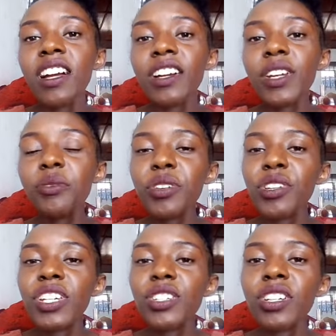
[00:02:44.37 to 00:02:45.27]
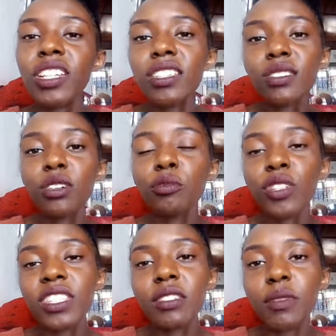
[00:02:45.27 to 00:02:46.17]
Cream foundation is
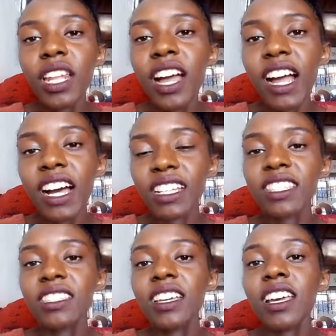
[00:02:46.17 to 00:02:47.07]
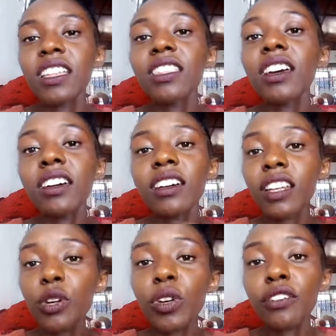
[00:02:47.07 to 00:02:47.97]
almost similar as the
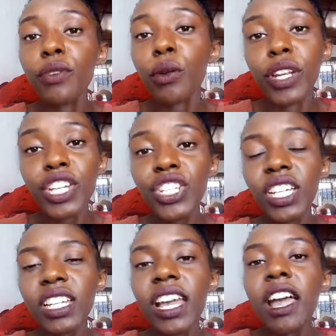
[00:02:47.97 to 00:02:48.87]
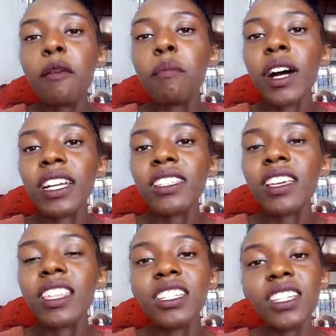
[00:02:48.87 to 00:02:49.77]
liquid foundation, but
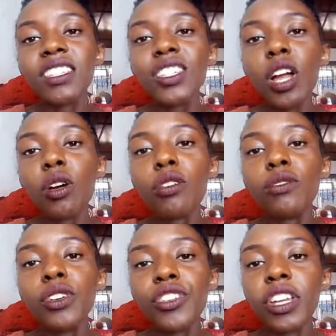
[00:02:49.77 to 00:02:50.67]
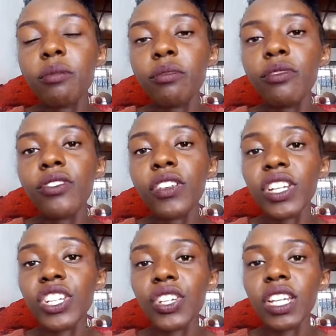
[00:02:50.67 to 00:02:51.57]
the texture of cream
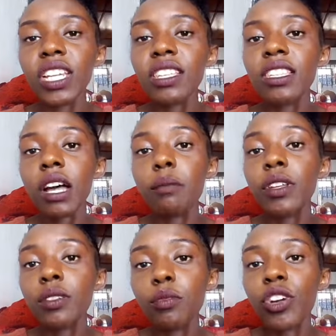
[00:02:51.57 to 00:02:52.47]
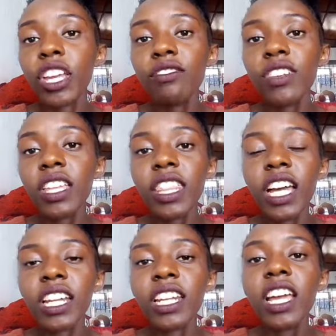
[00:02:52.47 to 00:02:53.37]
foundation is a bit more heavy
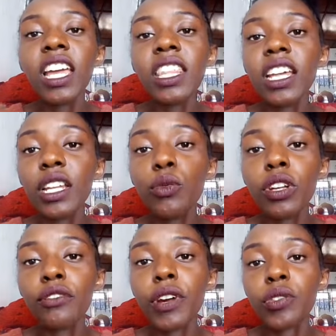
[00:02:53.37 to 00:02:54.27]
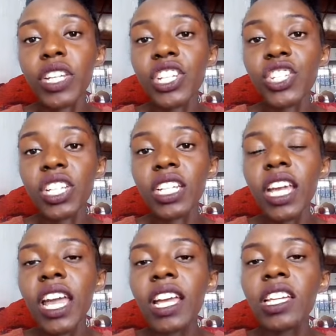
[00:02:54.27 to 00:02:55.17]
than the liquid foundation.
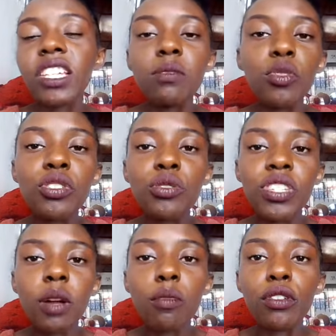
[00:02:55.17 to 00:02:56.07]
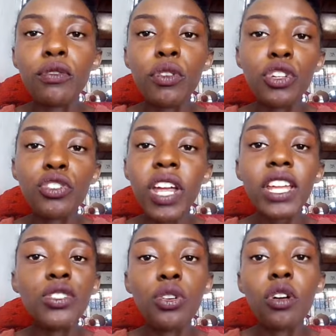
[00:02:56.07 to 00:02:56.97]
It is more suitable for dry
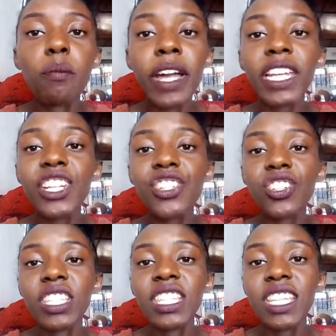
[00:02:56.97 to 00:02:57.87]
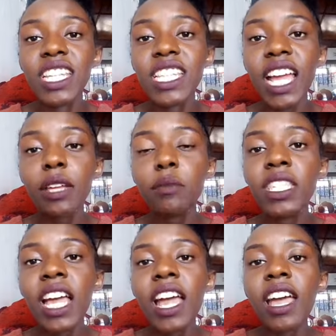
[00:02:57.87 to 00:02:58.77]
to combination skin types
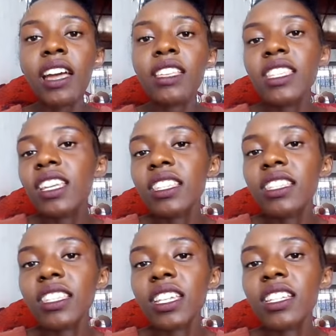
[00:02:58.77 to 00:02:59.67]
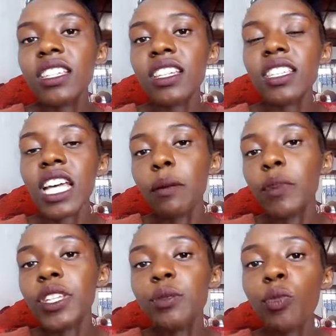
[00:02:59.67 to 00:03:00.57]
since it is a
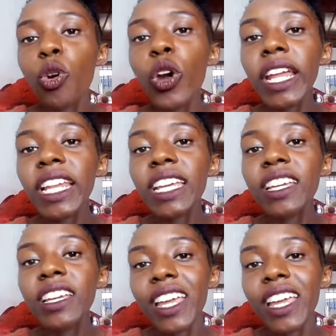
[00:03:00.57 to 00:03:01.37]
bit more oily